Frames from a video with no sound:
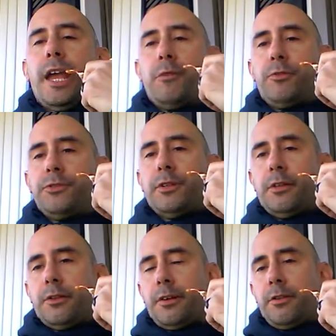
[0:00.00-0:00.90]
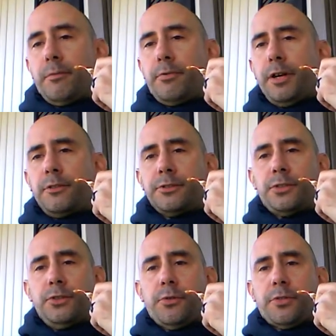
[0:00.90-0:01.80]
and we're sitting there, and the
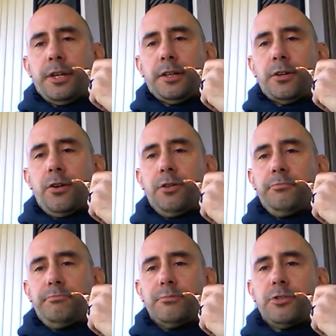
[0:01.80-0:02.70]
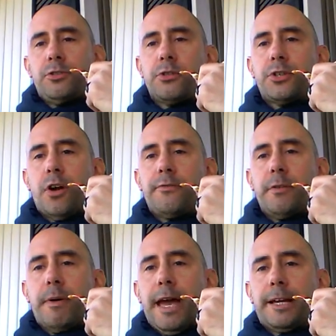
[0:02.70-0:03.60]
Predators do a thing called shirts
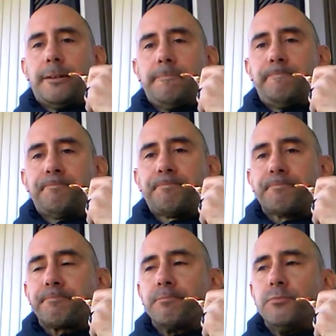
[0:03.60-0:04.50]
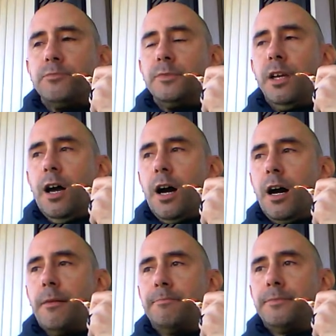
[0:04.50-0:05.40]
off the back.
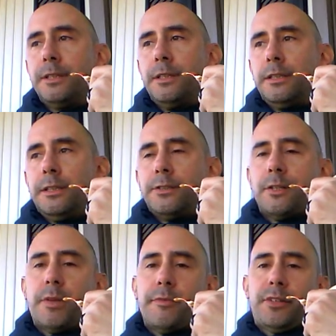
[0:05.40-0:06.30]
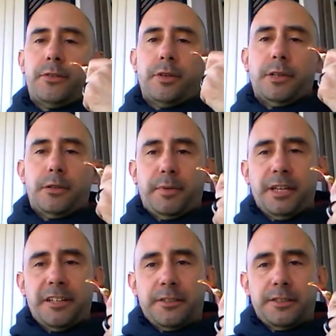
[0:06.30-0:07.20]
Um, sometimes they do it at the
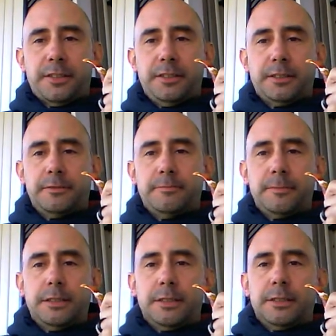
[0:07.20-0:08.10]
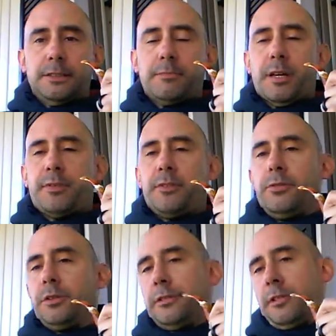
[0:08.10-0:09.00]
beginning of the season, sometimes they
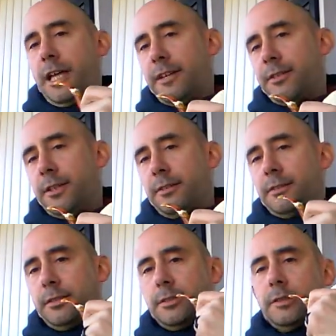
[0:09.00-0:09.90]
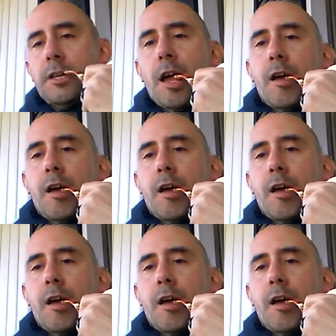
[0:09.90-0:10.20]
do it in the last day of the season.